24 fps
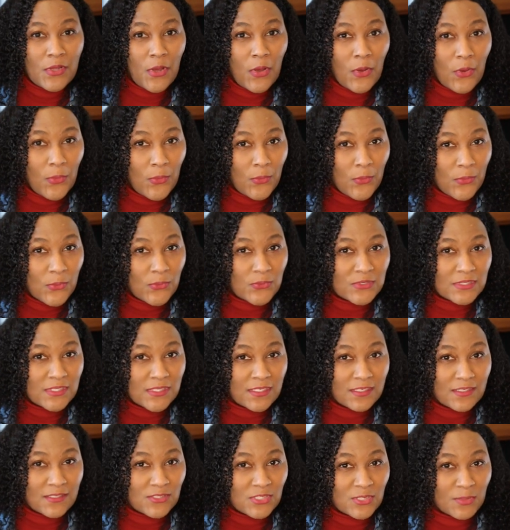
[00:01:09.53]
code to
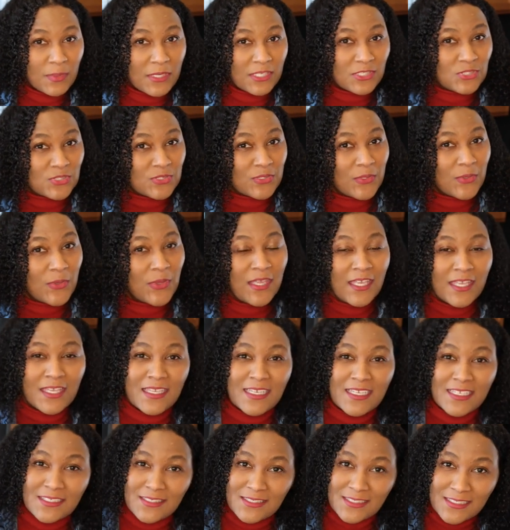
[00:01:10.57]
get a special
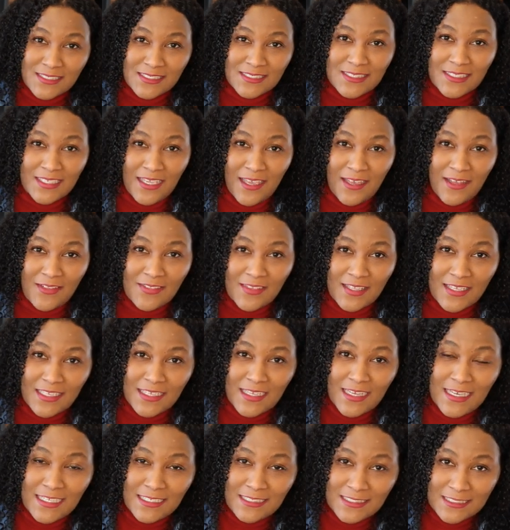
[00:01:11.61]
discount like
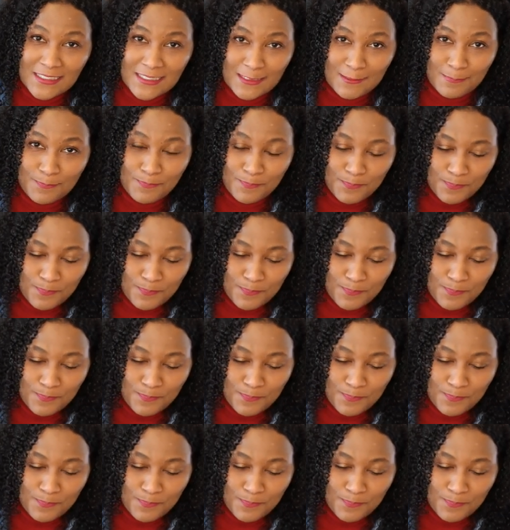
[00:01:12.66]
I did.